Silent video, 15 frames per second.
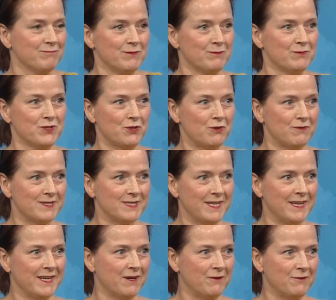sort of
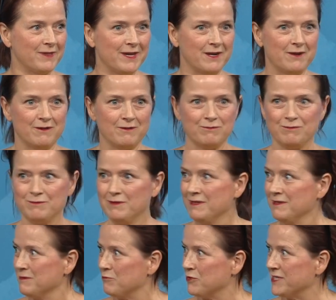sitting over there
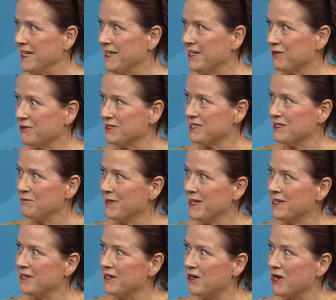pretending to still be
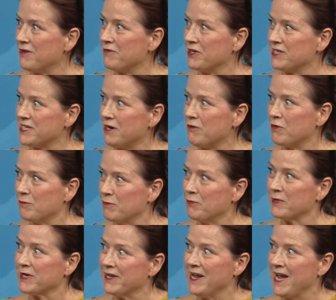in our ivory tower, but
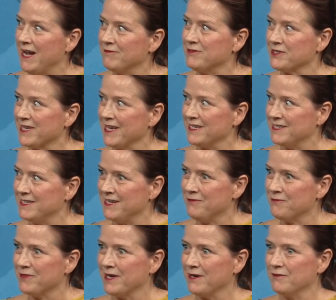we're going to have to get
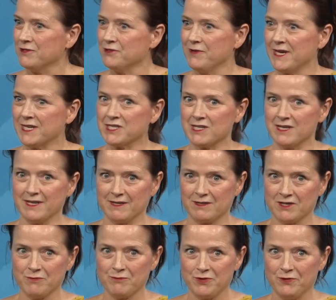down there to actually
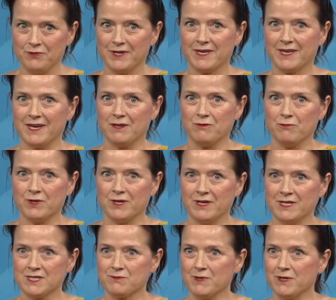communicate what it
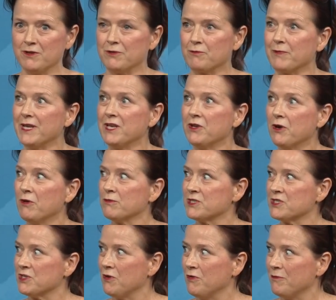is we learned. We know
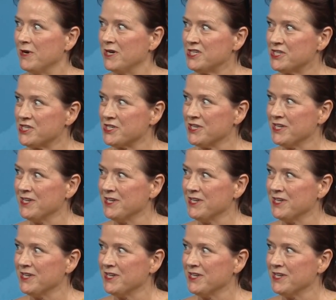so much,